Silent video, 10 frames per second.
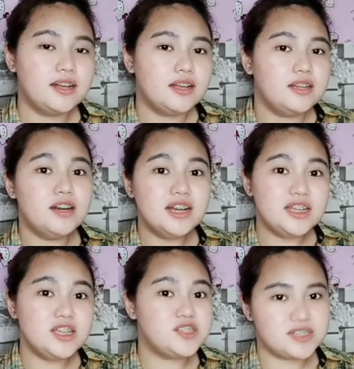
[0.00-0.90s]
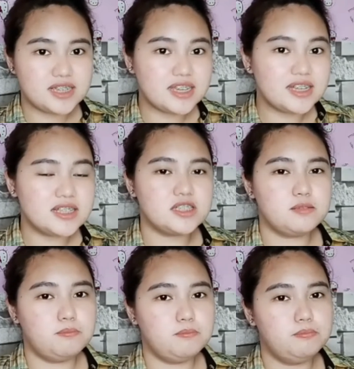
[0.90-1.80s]
knowledge, skills
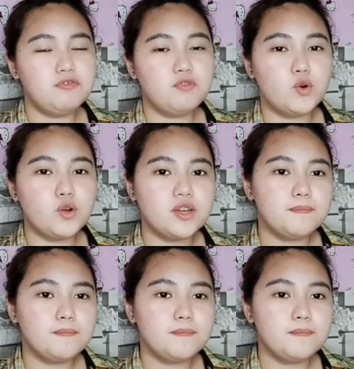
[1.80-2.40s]
before